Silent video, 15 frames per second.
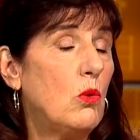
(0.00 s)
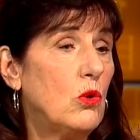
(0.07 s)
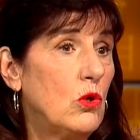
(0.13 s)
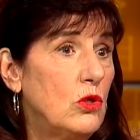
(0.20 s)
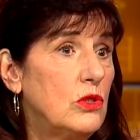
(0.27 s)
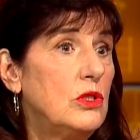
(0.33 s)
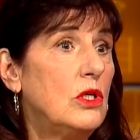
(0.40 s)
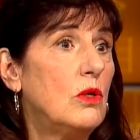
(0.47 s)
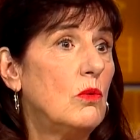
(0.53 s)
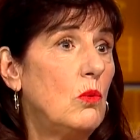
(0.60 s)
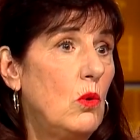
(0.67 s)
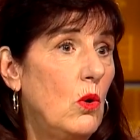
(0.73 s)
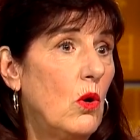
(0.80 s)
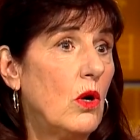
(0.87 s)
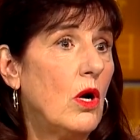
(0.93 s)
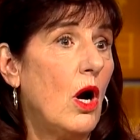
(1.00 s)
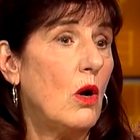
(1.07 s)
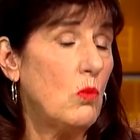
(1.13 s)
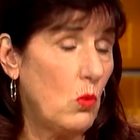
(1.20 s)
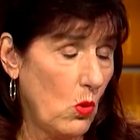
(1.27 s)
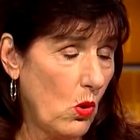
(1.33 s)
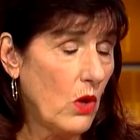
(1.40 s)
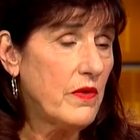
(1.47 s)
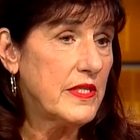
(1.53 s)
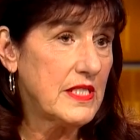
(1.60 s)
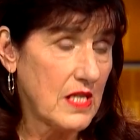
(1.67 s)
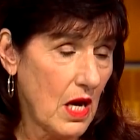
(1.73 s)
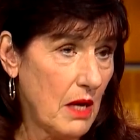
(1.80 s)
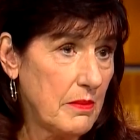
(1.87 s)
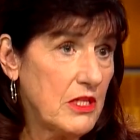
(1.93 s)
a world war, a
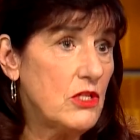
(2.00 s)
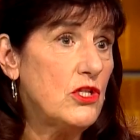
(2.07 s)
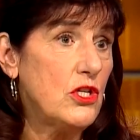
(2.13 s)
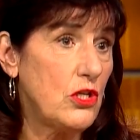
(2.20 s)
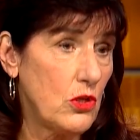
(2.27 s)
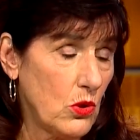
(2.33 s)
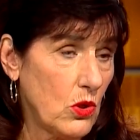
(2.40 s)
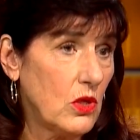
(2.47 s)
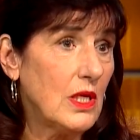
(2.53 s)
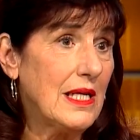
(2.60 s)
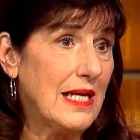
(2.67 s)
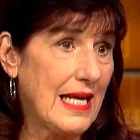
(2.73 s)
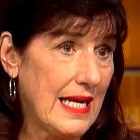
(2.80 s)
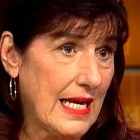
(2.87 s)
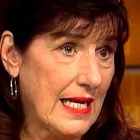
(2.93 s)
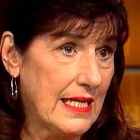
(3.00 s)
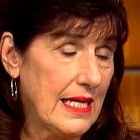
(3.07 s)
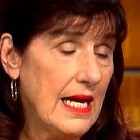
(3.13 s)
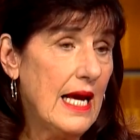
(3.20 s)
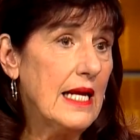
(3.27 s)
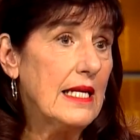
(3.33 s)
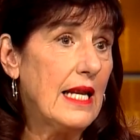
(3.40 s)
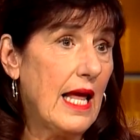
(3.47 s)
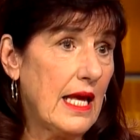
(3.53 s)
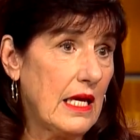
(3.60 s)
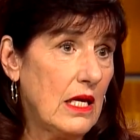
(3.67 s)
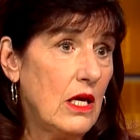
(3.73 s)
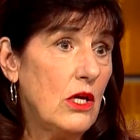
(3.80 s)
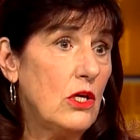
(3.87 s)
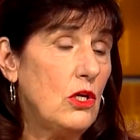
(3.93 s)
war is coming to your land
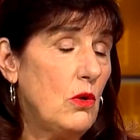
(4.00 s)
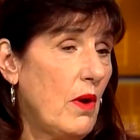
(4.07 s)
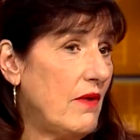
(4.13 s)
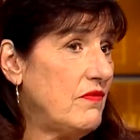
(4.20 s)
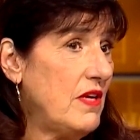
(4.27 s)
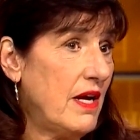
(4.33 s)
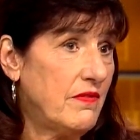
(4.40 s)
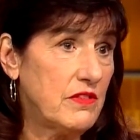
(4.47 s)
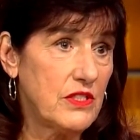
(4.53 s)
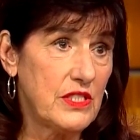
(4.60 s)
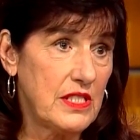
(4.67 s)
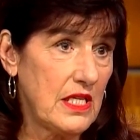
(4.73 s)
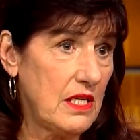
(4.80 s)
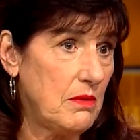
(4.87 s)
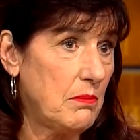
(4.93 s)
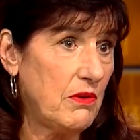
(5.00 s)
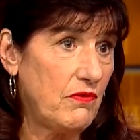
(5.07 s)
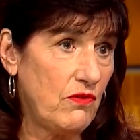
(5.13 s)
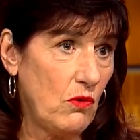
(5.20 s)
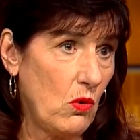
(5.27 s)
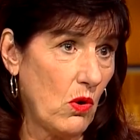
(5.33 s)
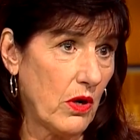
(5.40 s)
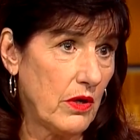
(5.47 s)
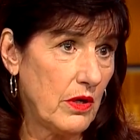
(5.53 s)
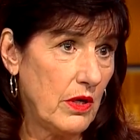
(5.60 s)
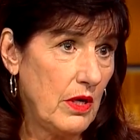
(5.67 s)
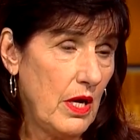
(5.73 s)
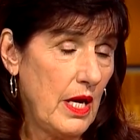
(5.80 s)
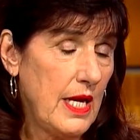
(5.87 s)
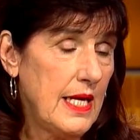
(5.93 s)
like you have never seen
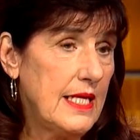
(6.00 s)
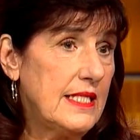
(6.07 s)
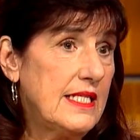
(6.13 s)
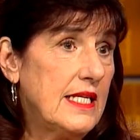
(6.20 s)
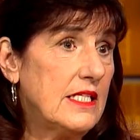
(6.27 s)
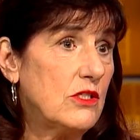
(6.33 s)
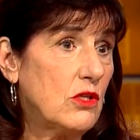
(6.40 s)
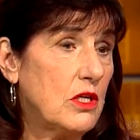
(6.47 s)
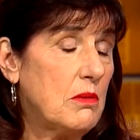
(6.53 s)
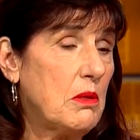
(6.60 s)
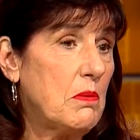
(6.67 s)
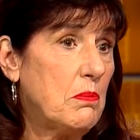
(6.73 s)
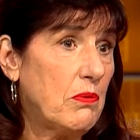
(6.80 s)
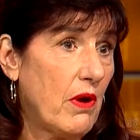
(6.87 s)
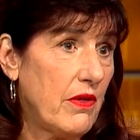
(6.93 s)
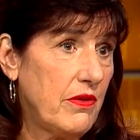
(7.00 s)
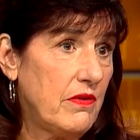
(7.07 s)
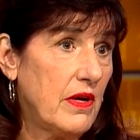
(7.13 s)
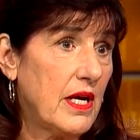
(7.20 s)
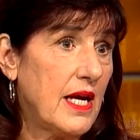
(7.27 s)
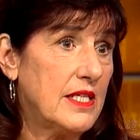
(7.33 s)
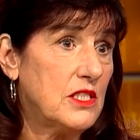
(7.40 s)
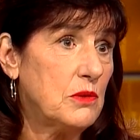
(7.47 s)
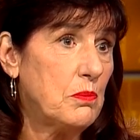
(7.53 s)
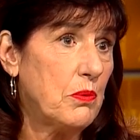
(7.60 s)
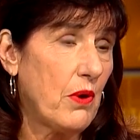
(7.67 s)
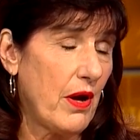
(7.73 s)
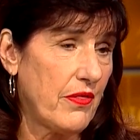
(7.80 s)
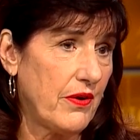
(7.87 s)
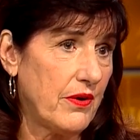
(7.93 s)
before. He said it's going to be brother
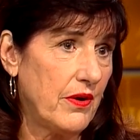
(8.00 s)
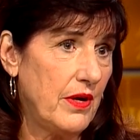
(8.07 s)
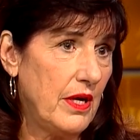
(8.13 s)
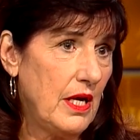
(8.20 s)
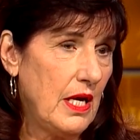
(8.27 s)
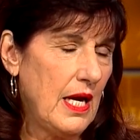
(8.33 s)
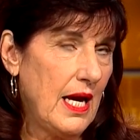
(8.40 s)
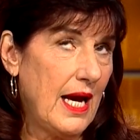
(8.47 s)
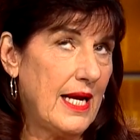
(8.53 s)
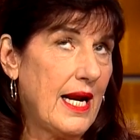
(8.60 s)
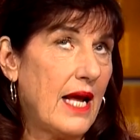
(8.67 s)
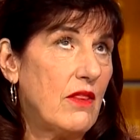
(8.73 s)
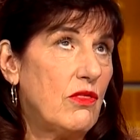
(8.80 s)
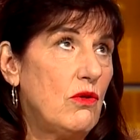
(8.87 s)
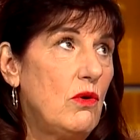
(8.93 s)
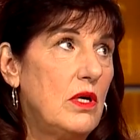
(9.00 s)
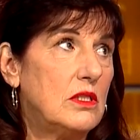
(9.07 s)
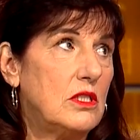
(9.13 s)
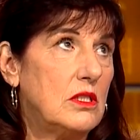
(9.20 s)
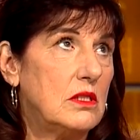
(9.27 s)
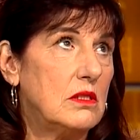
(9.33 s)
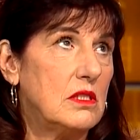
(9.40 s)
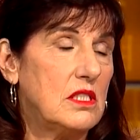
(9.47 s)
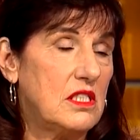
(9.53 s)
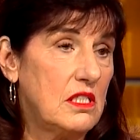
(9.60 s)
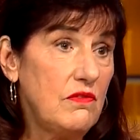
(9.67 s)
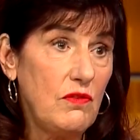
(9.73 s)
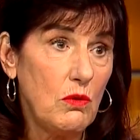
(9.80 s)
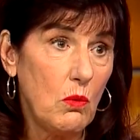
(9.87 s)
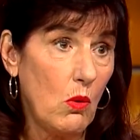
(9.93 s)
against brother. And I thought the
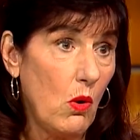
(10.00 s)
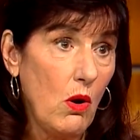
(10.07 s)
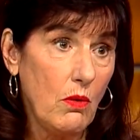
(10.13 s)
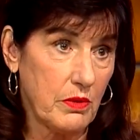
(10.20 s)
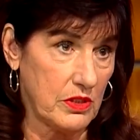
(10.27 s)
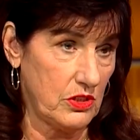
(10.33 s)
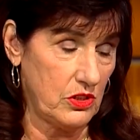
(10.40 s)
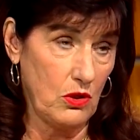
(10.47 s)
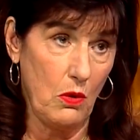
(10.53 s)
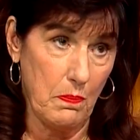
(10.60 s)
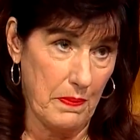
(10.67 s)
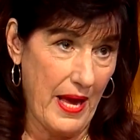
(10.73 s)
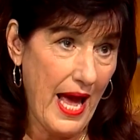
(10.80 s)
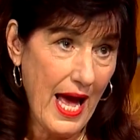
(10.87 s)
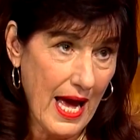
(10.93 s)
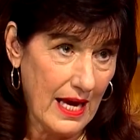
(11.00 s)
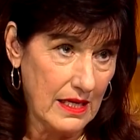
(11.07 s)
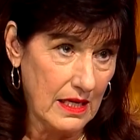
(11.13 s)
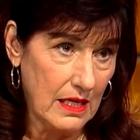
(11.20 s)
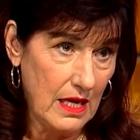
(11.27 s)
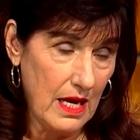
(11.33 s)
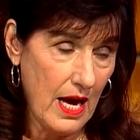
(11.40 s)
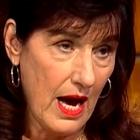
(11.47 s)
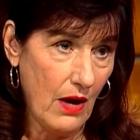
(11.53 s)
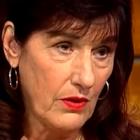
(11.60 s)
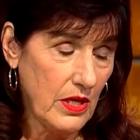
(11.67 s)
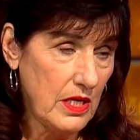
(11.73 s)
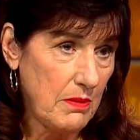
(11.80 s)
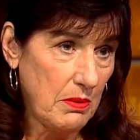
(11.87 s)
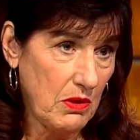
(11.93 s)
Civil War was so bad.
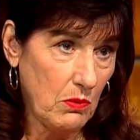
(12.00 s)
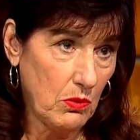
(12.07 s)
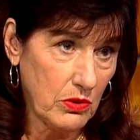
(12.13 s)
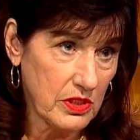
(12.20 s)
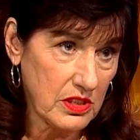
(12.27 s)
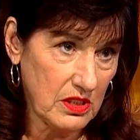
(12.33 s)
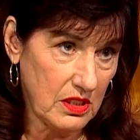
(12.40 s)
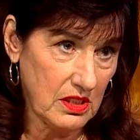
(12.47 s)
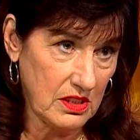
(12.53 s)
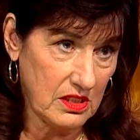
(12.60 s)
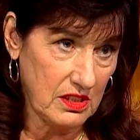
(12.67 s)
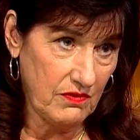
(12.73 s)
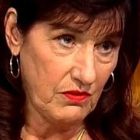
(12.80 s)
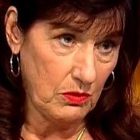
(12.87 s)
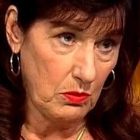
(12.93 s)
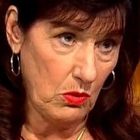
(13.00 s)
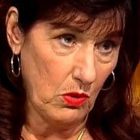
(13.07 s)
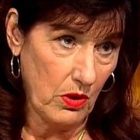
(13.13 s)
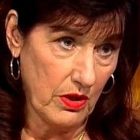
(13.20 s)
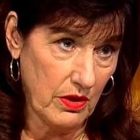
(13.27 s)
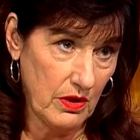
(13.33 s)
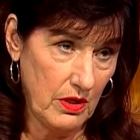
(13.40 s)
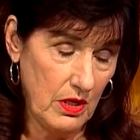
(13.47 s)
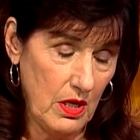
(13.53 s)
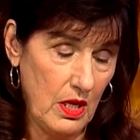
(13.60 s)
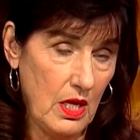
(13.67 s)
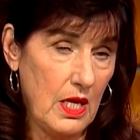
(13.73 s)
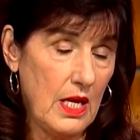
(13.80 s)
How can it be worse than the Civil War?